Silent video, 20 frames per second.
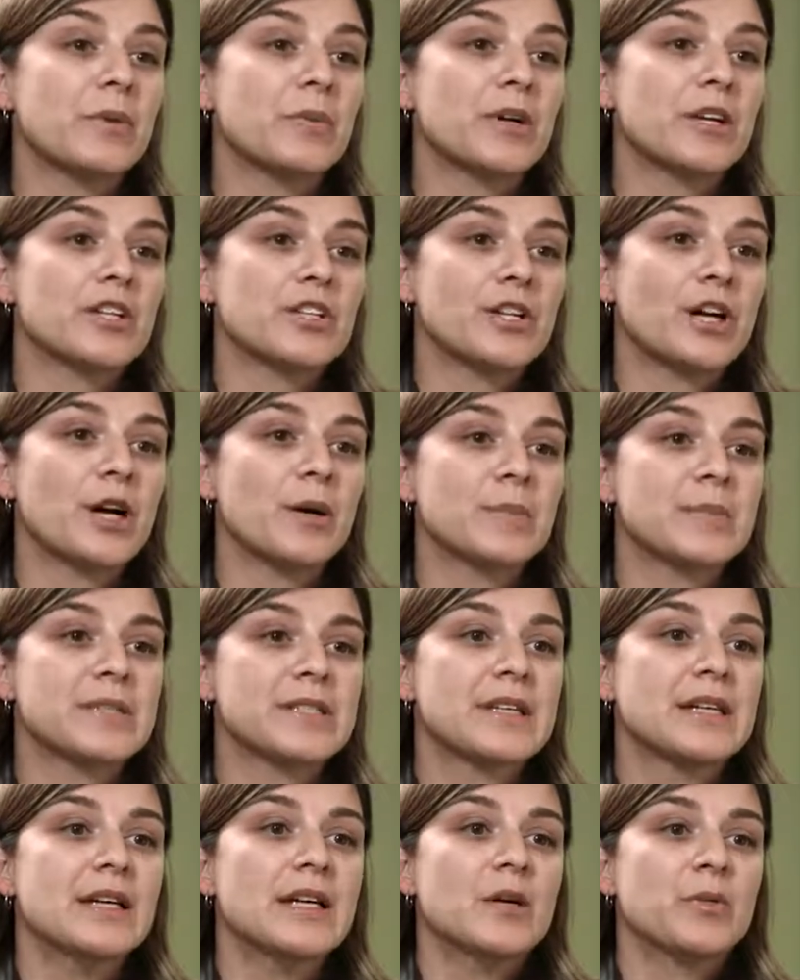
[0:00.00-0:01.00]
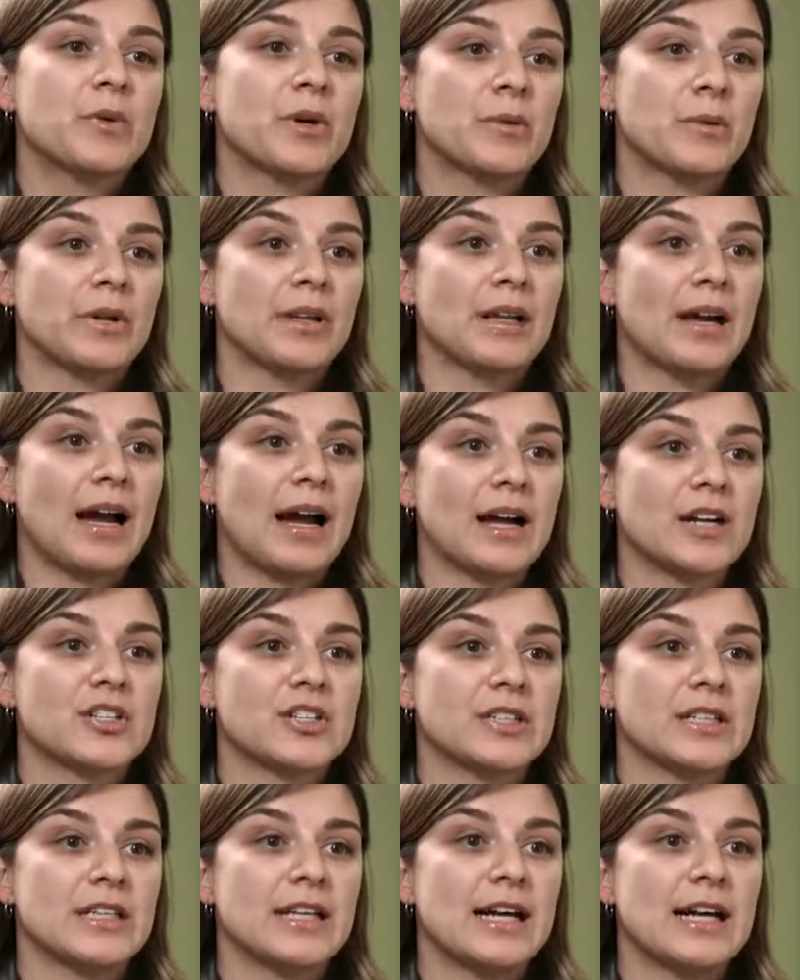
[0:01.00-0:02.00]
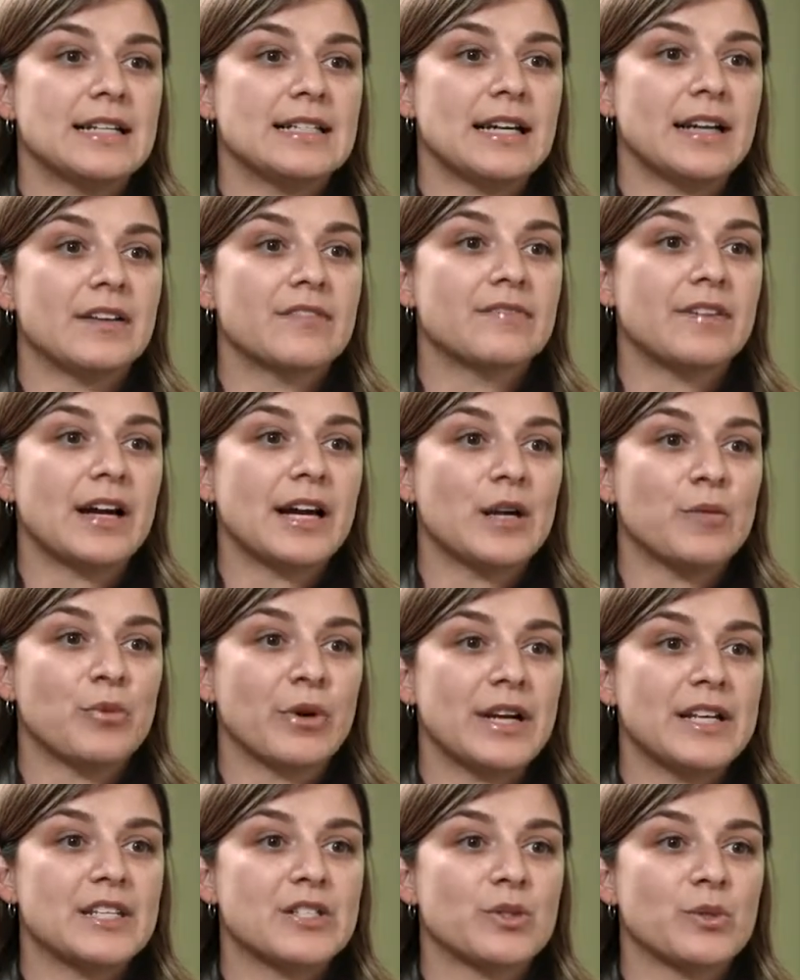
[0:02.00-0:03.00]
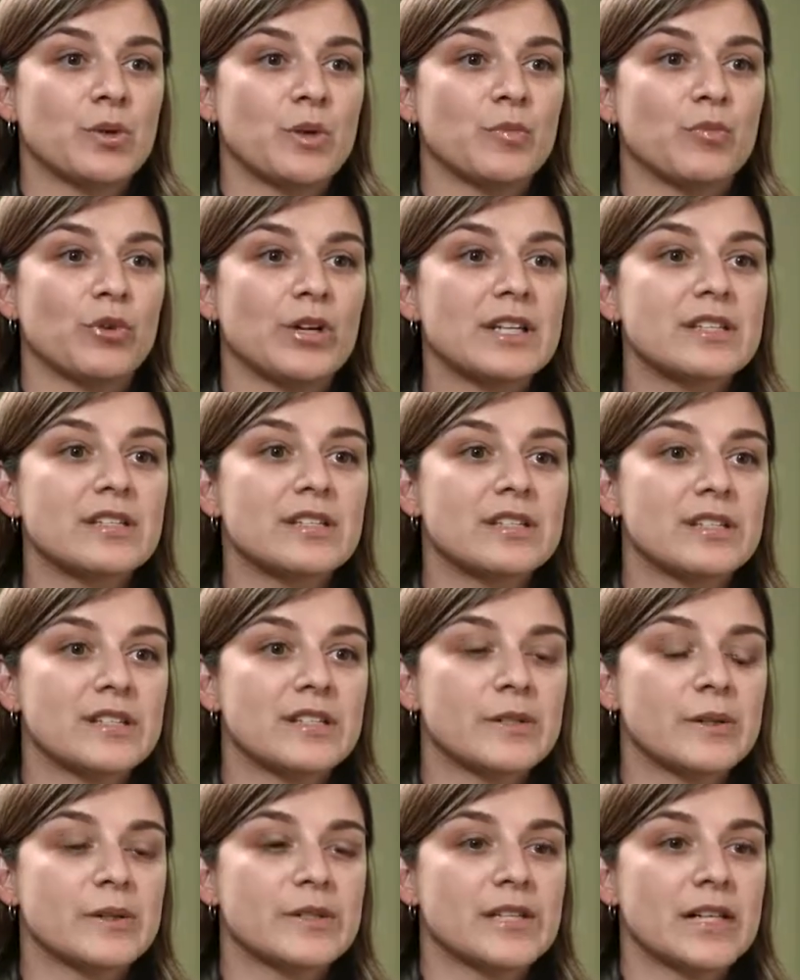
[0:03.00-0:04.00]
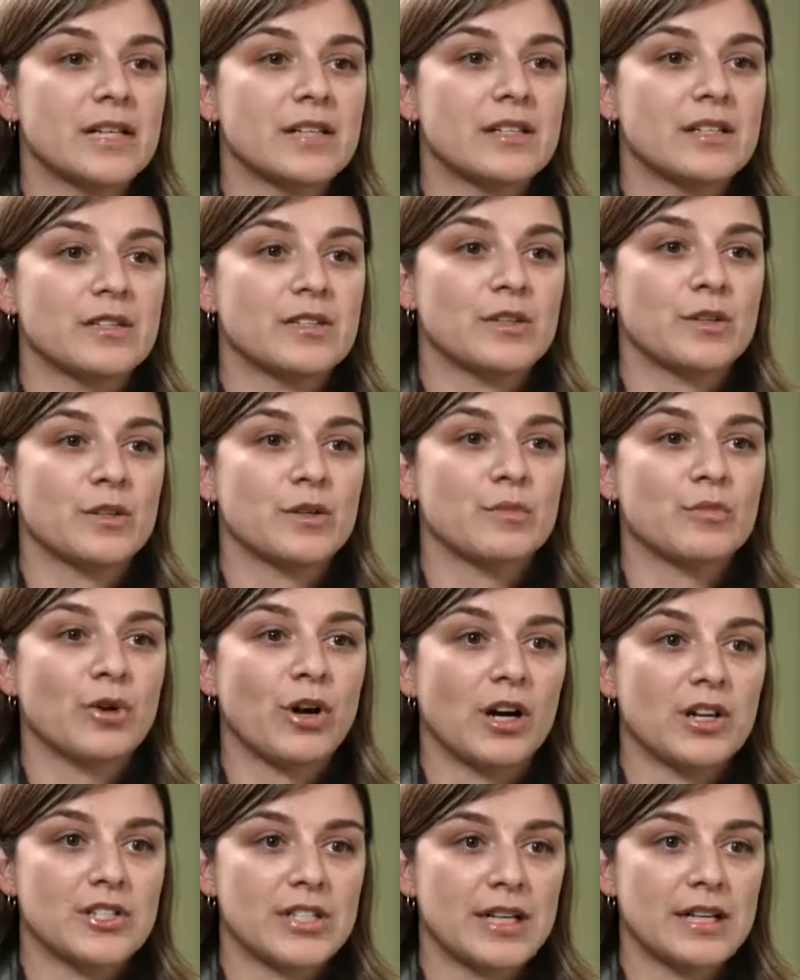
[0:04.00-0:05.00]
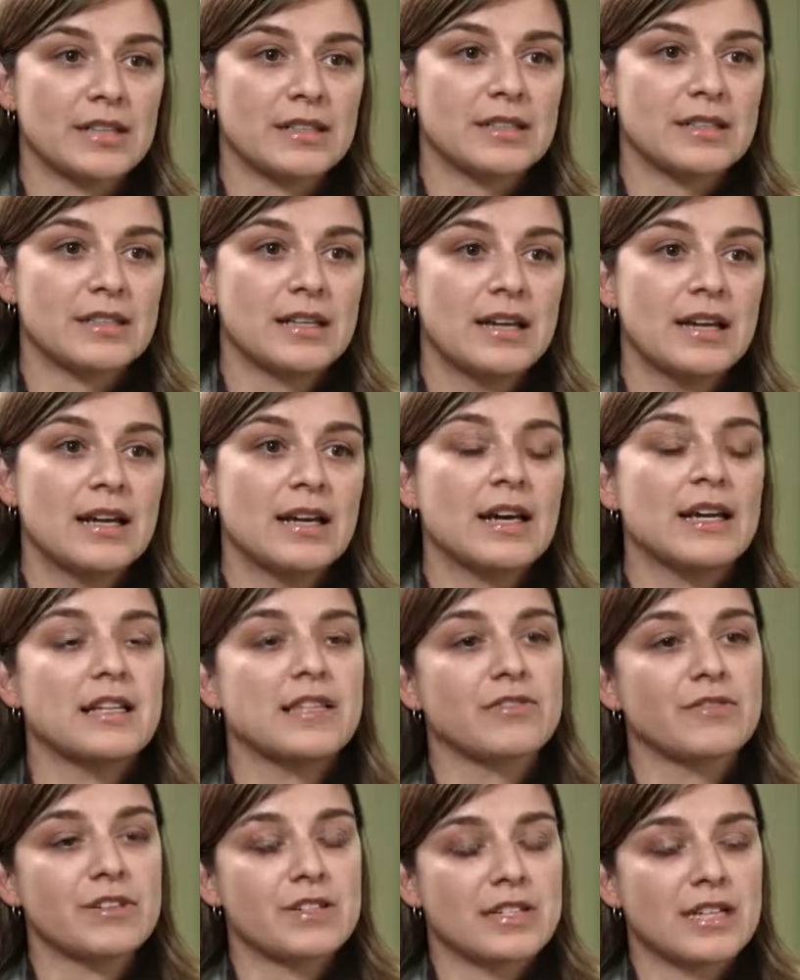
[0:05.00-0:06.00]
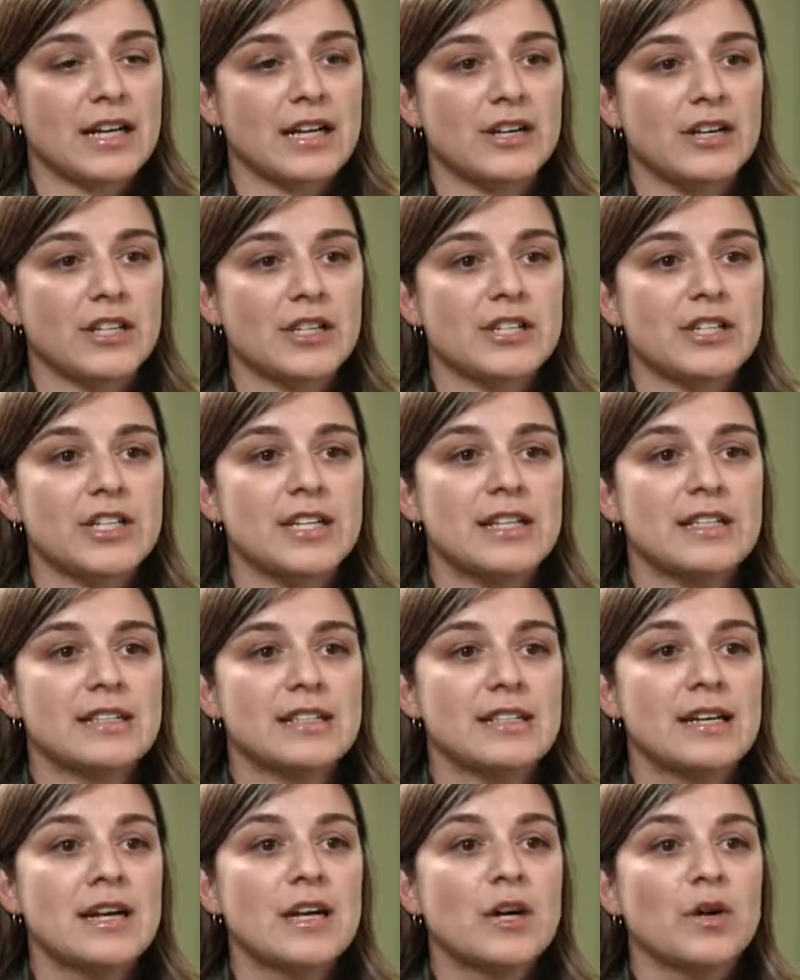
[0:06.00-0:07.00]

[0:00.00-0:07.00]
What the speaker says: workshops, where we'll actually identify and brainstorm risks associated to certain projects and different technologies.